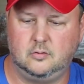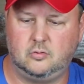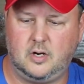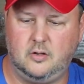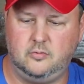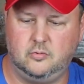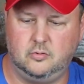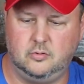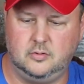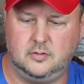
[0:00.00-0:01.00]
ground
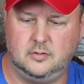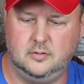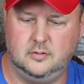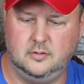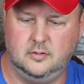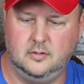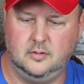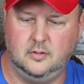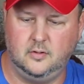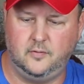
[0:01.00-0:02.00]
rules
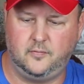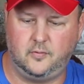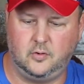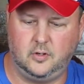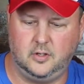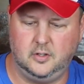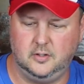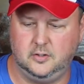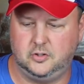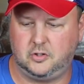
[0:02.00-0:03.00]
for
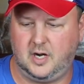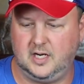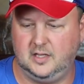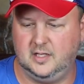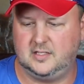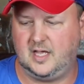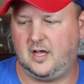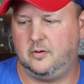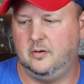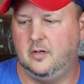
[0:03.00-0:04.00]
trying this
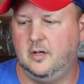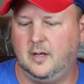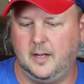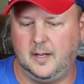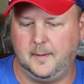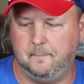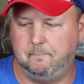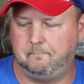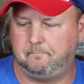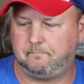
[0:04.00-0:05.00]
out
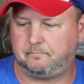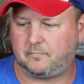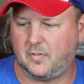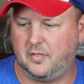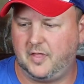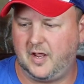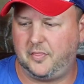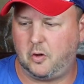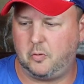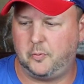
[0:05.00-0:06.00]
that I
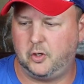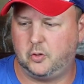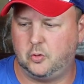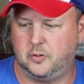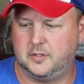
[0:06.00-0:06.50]
thought were pretty cool.